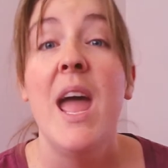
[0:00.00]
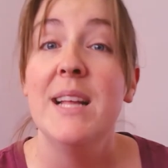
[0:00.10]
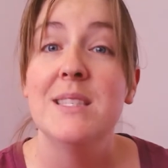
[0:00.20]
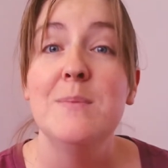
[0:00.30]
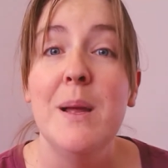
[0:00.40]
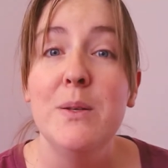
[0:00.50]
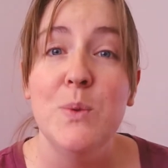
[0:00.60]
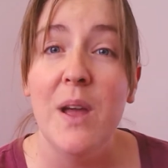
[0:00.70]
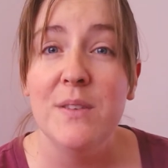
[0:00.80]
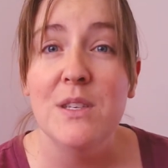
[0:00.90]
And sometimes
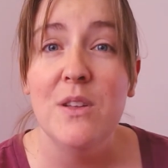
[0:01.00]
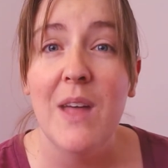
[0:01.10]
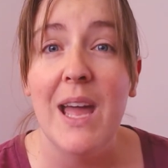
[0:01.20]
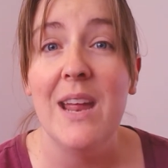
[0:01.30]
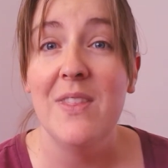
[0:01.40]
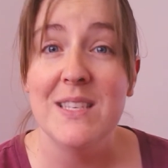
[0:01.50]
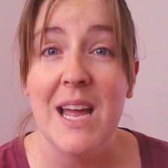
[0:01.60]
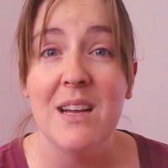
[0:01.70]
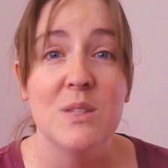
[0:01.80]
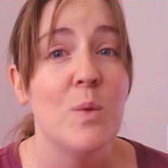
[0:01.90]
we have to do that in the
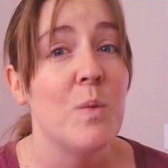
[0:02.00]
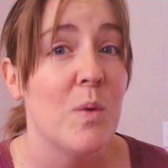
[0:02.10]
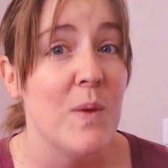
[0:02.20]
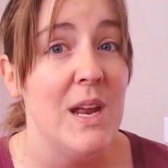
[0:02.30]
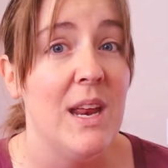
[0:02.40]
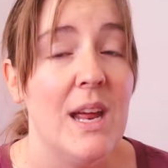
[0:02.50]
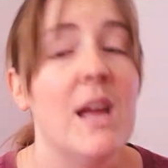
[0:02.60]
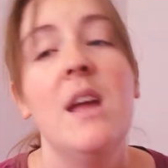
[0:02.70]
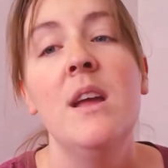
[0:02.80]
text when we're reading.